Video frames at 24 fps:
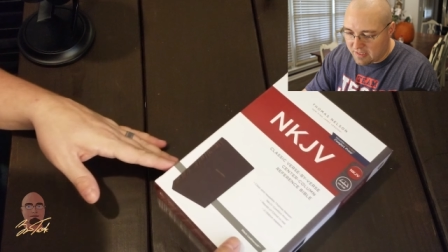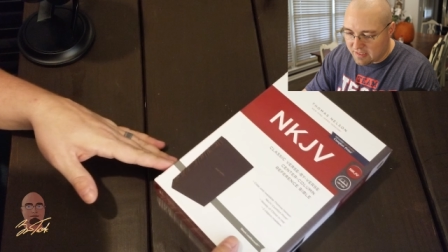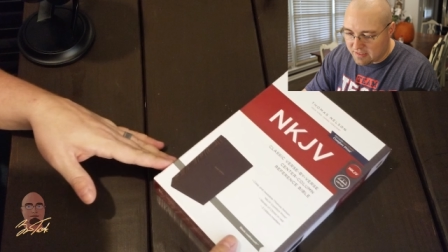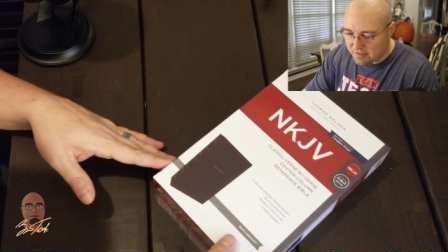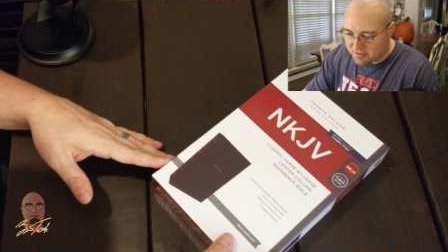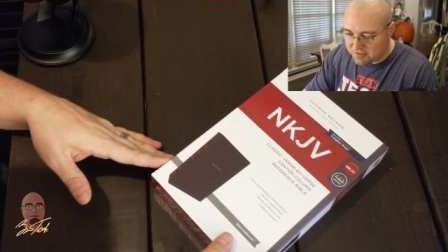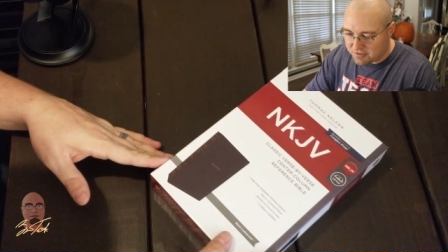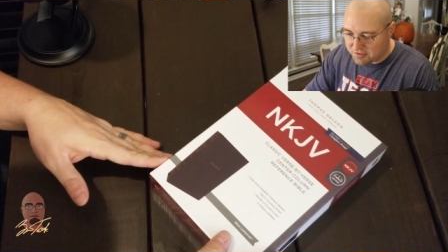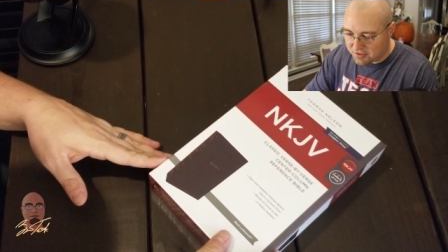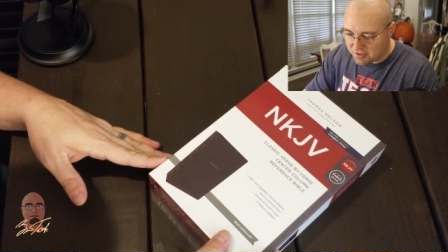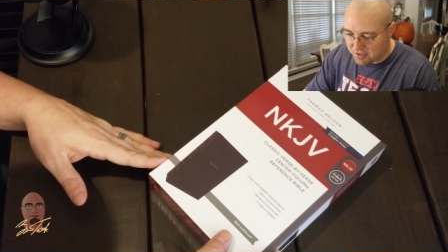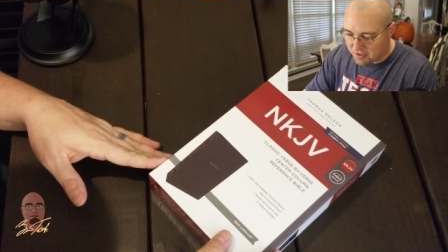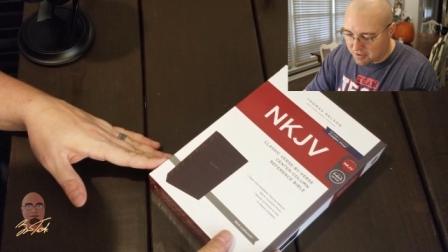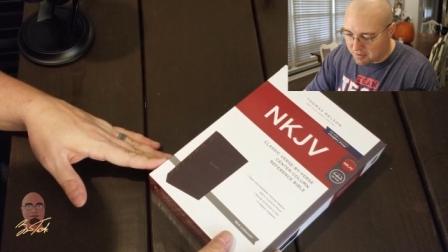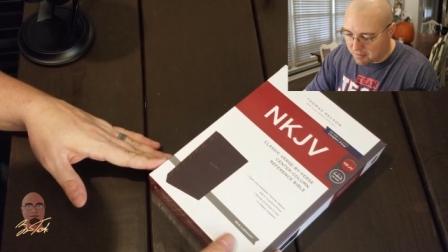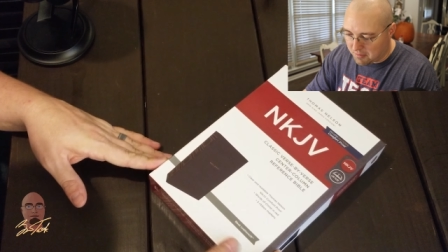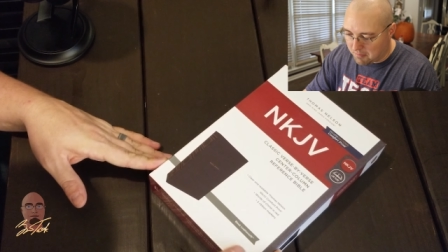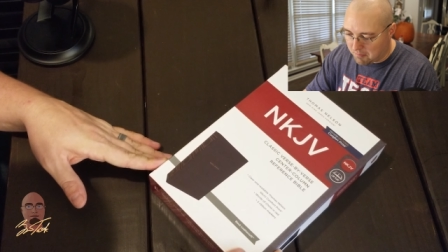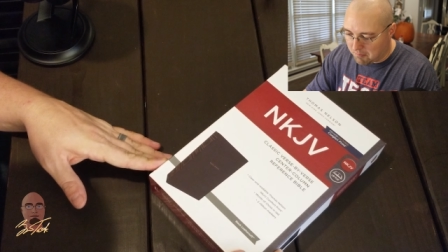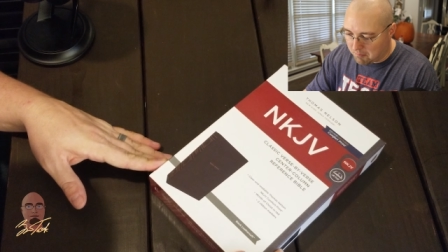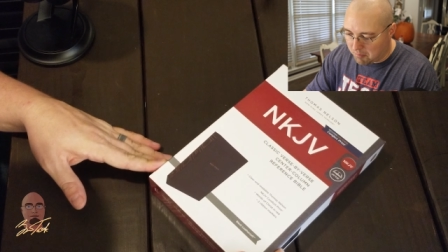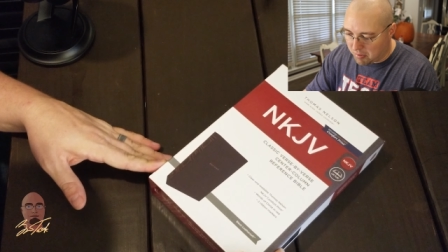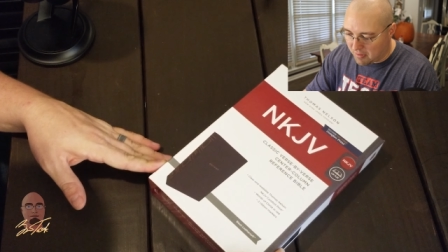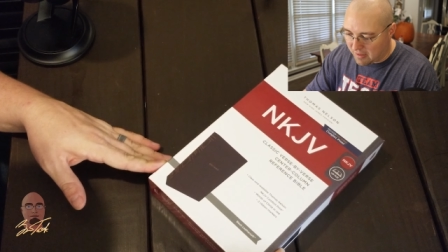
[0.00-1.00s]
this
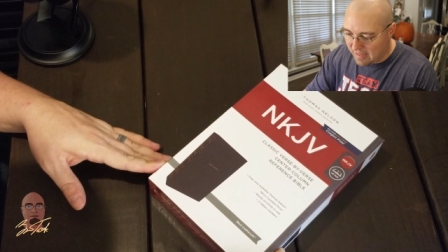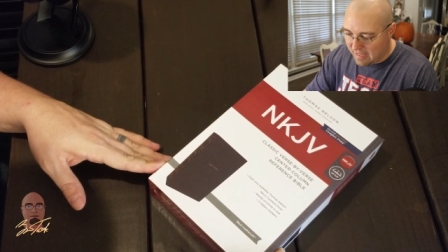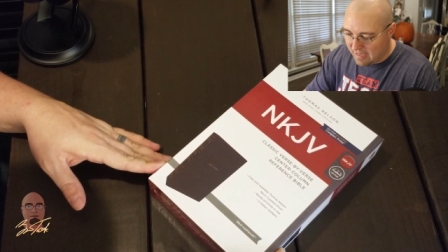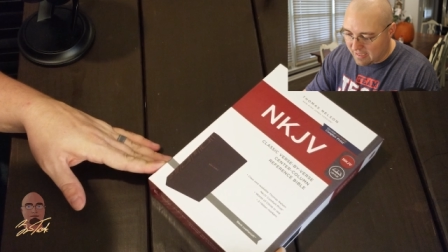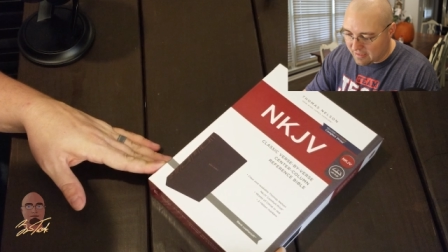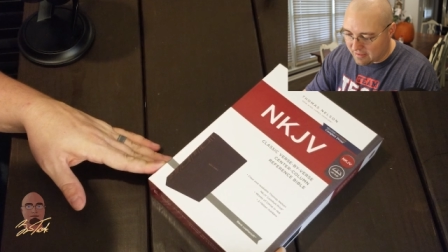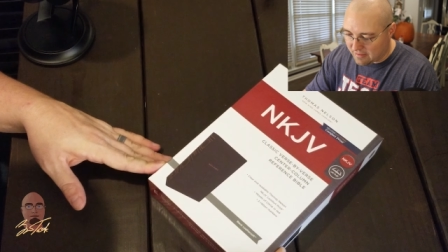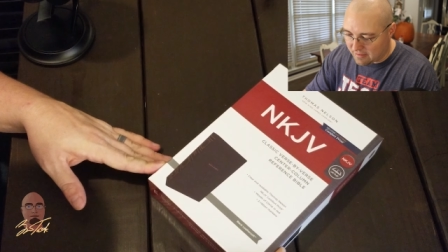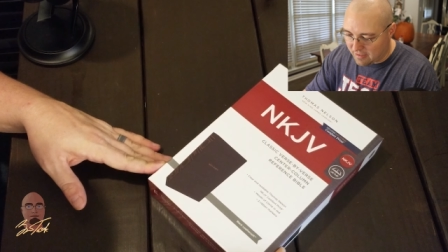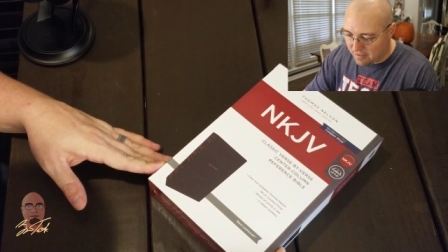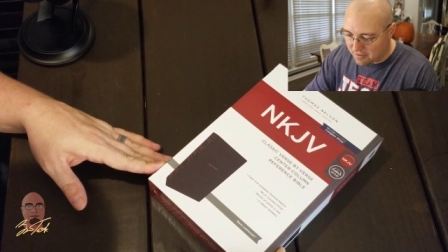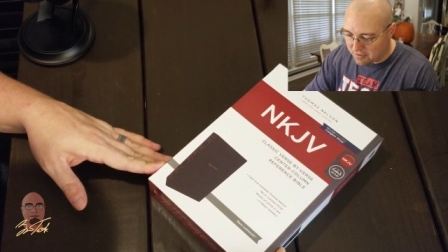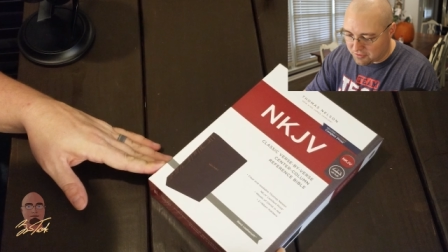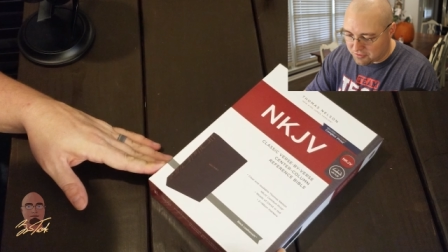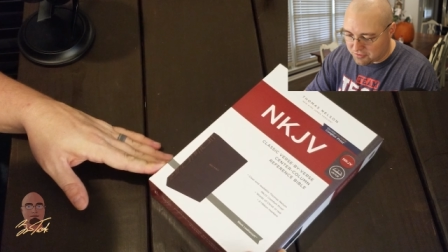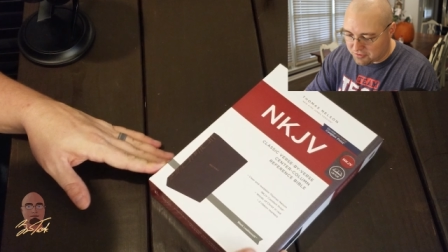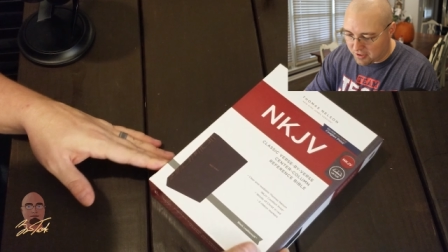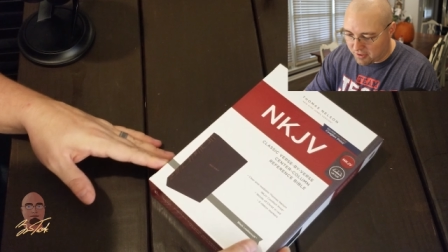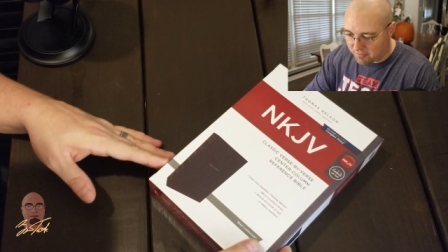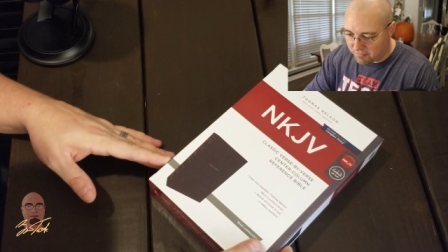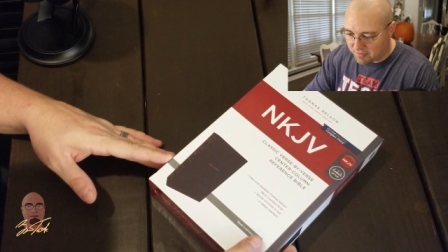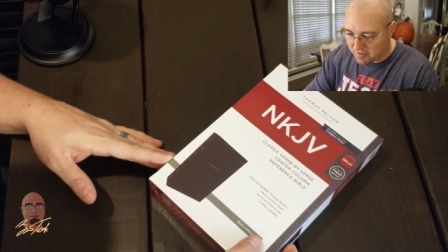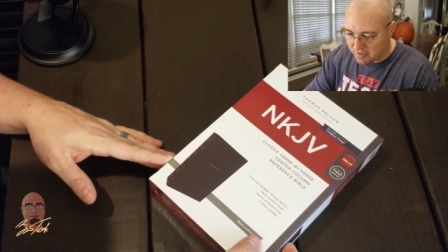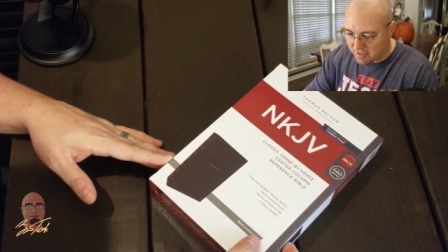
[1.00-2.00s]
black leather
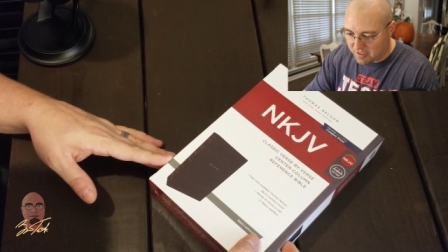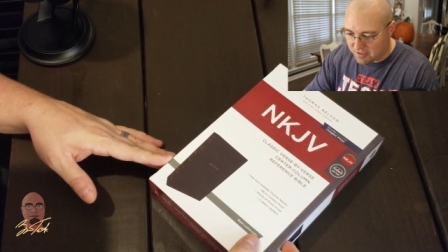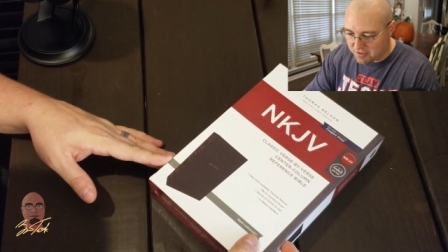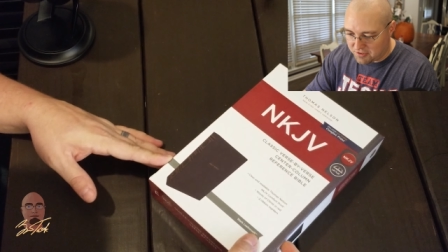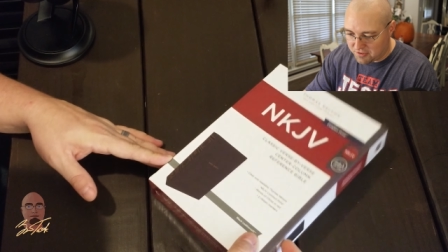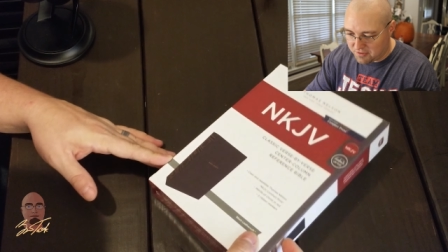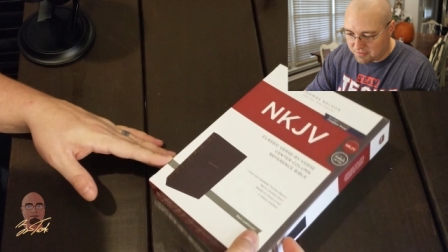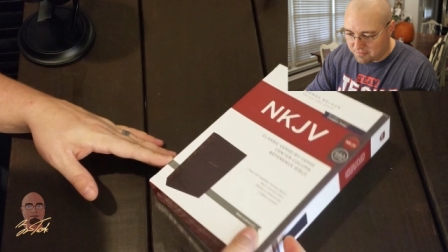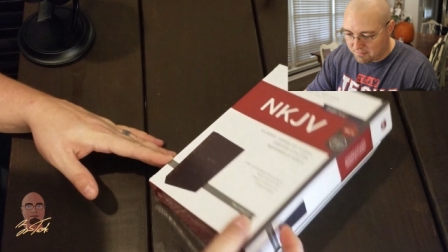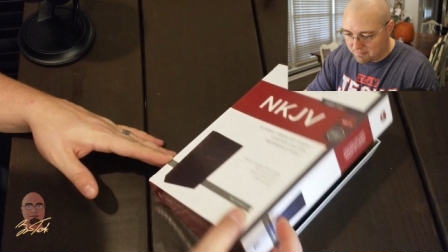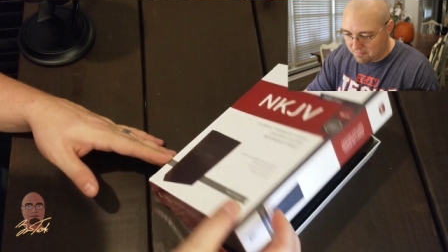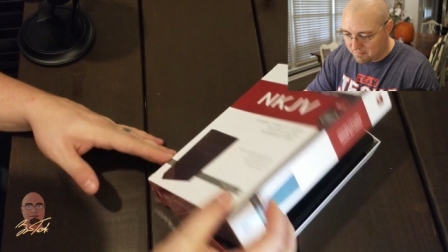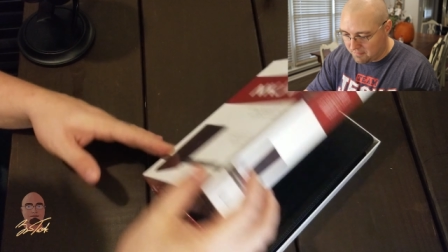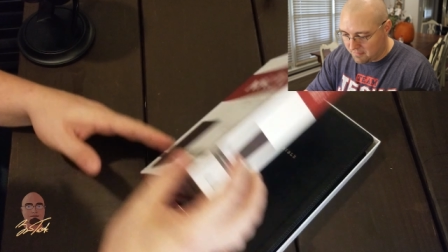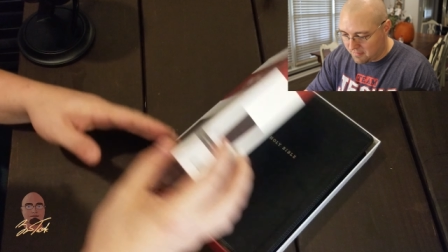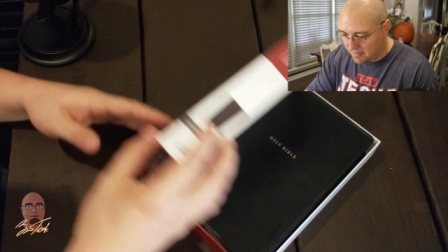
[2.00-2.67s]
soft edition.